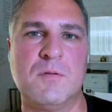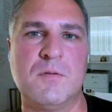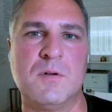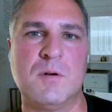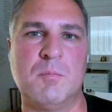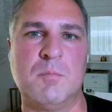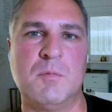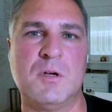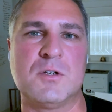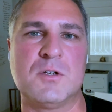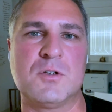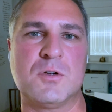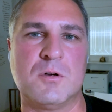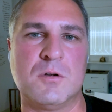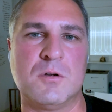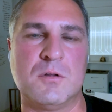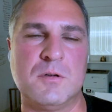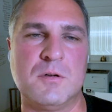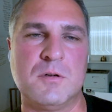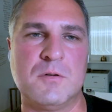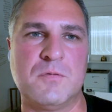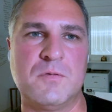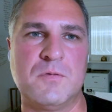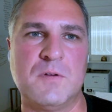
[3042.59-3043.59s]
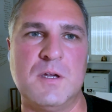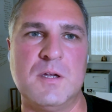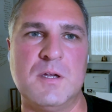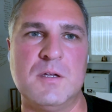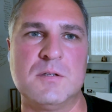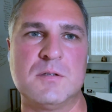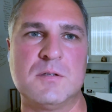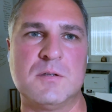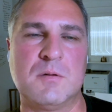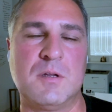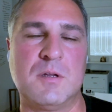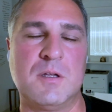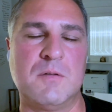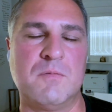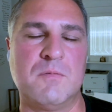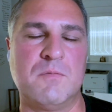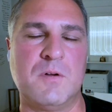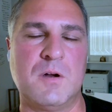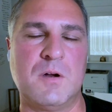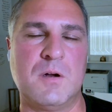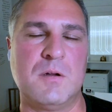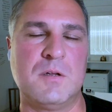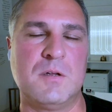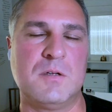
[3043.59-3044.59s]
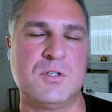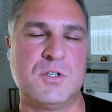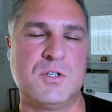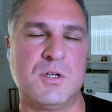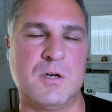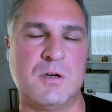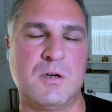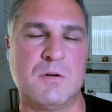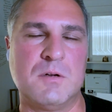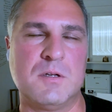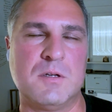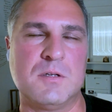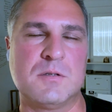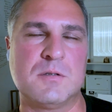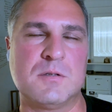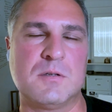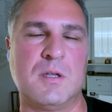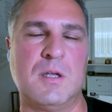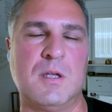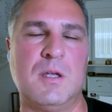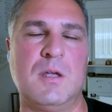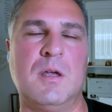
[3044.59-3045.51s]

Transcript: at a much earlier phase and get very generous